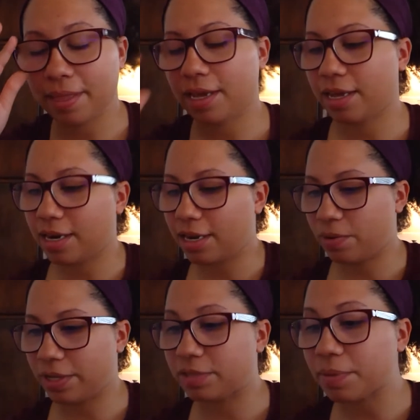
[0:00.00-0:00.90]
And I know
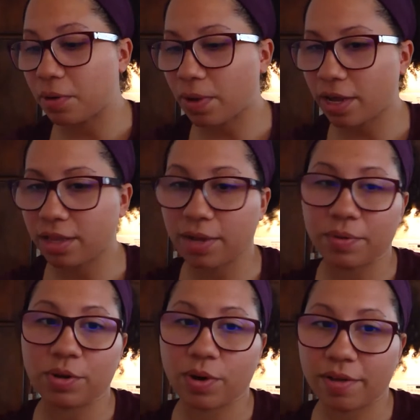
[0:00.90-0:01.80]
it's been a while and we
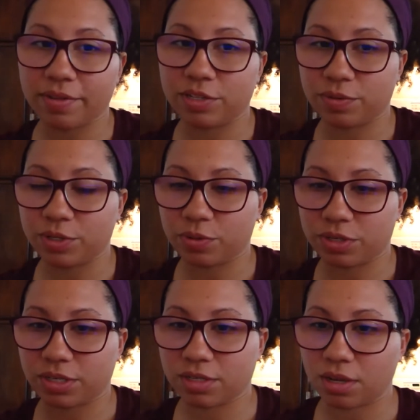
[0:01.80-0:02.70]
don't have these
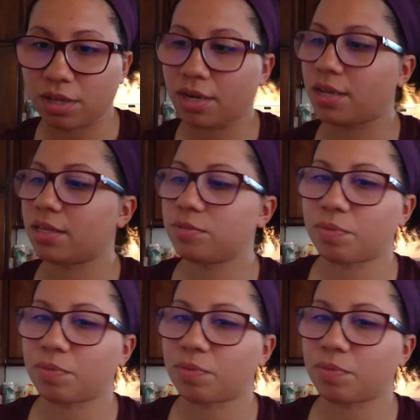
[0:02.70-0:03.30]
resources on us,